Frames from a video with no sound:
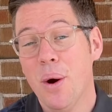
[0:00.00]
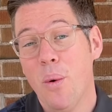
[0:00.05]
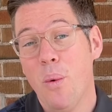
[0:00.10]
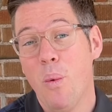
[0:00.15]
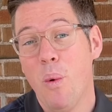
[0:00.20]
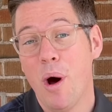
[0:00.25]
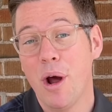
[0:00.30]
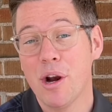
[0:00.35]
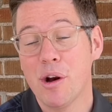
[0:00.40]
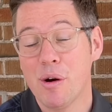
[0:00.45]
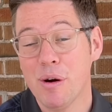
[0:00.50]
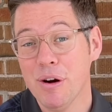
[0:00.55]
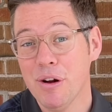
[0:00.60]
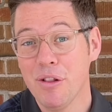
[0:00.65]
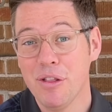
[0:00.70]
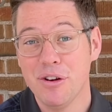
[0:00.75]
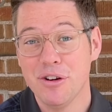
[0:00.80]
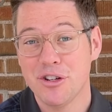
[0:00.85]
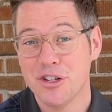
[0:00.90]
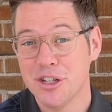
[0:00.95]
1 grill.
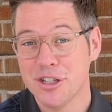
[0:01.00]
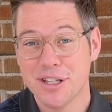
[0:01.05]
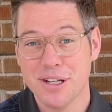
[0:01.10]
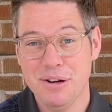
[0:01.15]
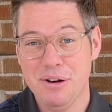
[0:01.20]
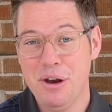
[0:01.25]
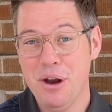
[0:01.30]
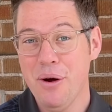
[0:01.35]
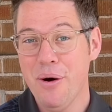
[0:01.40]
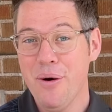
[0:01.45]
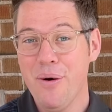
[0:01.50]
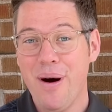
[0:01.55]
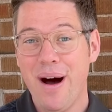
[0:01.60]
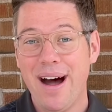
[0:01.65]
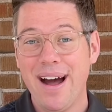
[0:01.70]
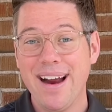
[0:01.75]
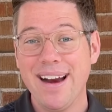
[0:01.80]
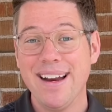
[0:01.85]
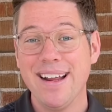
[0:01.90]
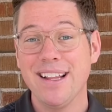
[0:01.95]
There's just no
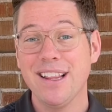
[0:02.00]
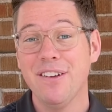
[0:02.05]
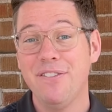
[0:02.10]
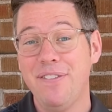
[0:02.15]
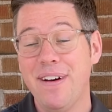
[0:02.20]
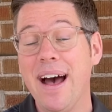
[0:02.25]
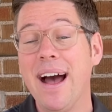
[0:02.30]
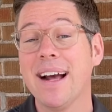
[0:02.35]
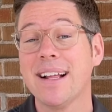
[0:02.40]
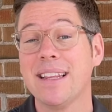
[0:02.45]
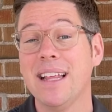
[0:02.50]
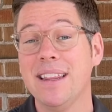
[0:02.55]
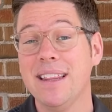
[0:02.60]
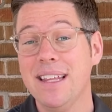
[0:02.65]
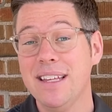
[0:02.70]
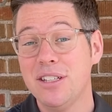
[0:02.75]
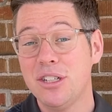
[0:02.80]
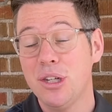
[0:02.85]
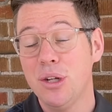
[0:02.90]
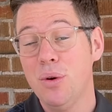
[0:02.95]
hiding the fact that
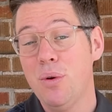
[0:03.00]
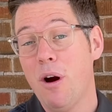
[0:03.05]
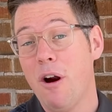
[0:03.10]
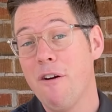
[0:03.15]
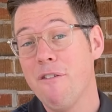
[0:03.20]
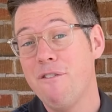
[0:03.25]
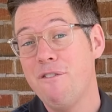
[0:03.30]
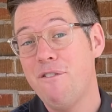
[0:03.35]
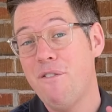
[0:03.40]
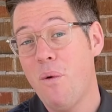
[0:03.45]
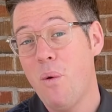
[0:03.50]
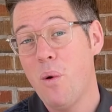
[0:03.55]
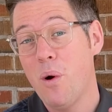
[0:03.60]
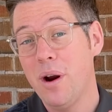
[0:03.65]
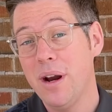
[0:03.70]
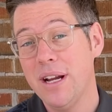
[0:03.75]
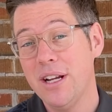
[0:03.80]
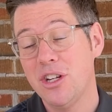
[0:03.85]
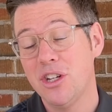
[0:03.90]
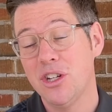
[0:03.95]
these two are
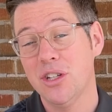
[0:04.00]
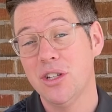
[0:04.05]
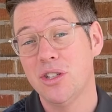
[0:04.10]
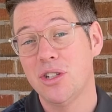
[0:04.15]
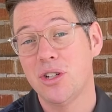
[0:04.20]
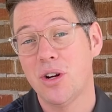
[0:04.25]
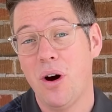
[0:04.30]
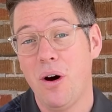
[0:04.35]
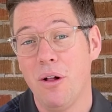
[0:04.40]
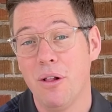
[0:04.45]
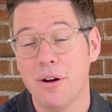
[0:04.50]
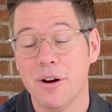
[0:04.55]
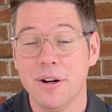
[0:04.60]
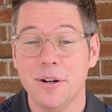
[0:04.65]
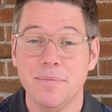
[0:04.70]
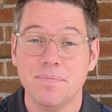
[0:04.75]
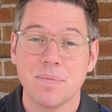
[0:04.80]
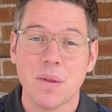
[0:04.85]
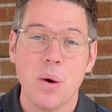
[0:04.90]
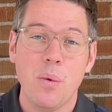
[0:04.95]
4 inches taller.
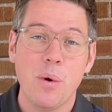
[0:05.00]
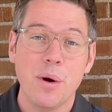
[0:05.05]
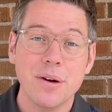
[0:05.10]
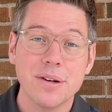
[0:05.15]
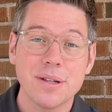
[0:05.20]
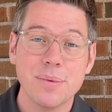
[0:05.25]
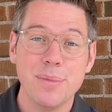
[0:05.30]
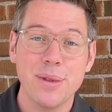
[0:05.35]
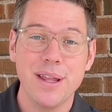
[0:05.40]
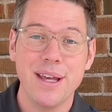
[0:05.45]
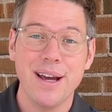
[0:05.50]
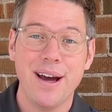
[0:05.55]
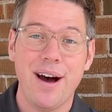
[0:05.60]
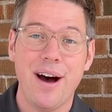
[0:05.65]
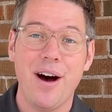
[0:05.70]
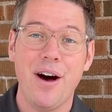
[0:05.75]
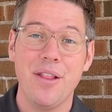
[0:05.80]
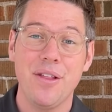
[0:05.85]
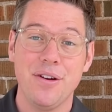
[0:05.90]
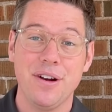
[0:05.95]
What are some of the
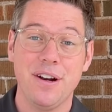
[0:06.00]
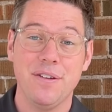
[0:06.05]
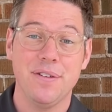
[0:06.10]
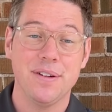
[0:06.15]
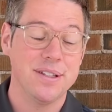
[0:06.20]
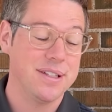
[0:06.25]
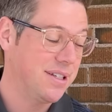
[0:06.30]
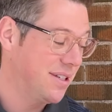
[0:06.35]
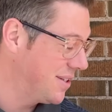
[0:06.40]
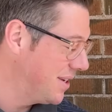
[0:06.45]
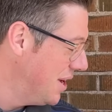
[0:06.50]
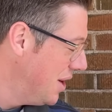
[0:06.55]
other differences?